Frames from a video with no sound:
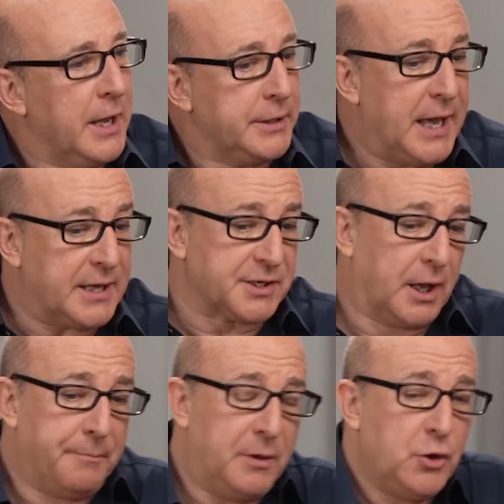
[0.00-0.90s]
Yes,
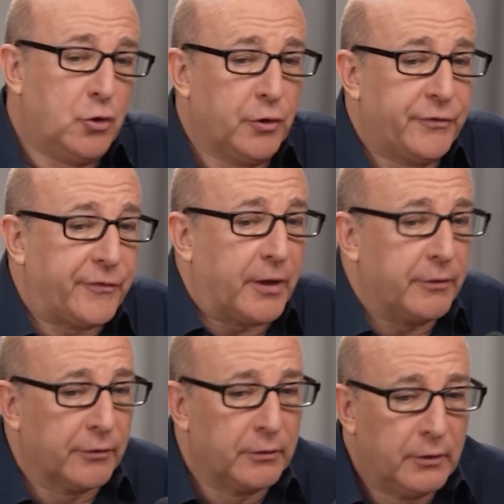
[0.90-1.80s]
you could say
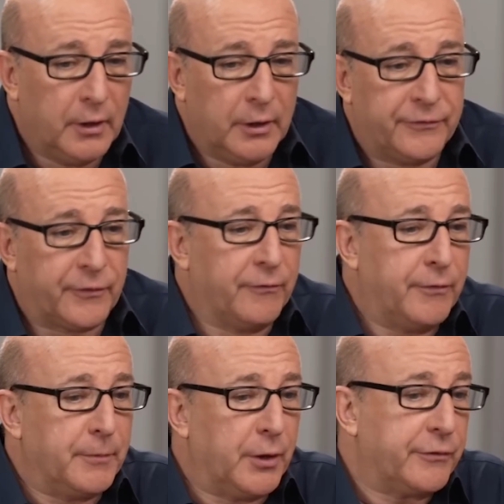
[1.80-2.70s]
that
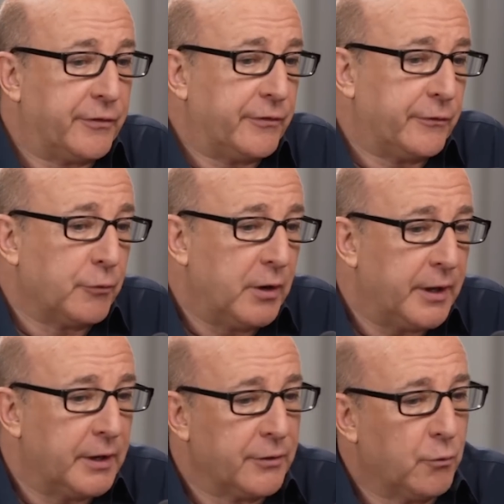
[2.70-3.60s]
self-hypnosis is really
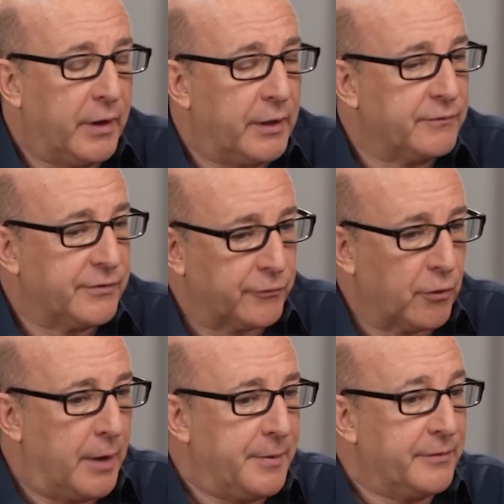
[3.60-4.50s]
another way of
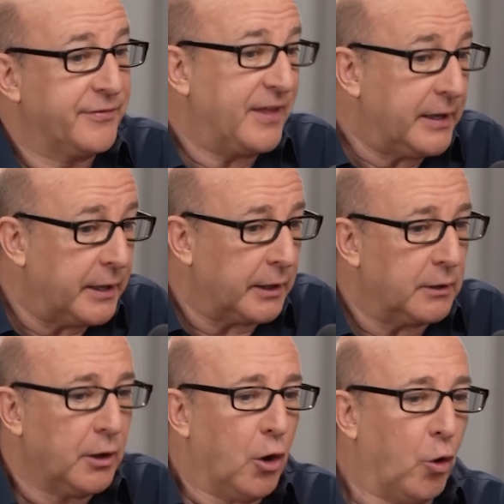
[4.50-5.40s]
describing
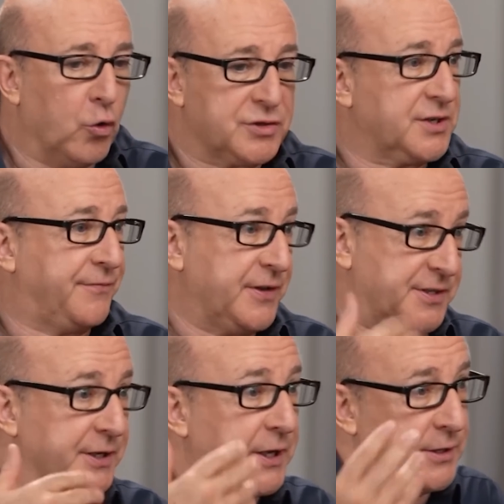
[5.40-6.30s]
thinking or
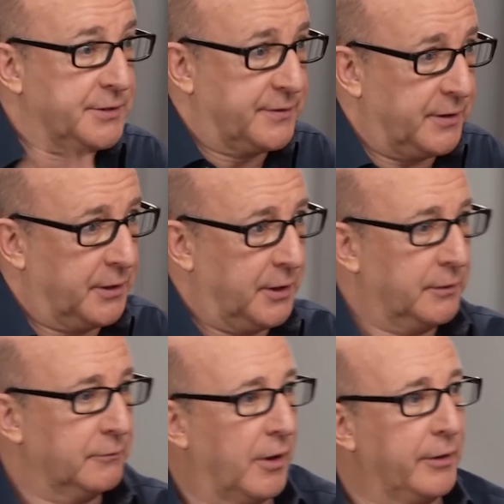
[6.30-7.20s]
sophisticated
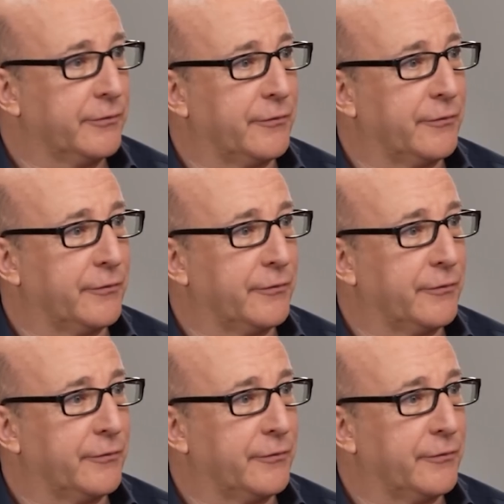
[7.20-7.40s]
thinking, right?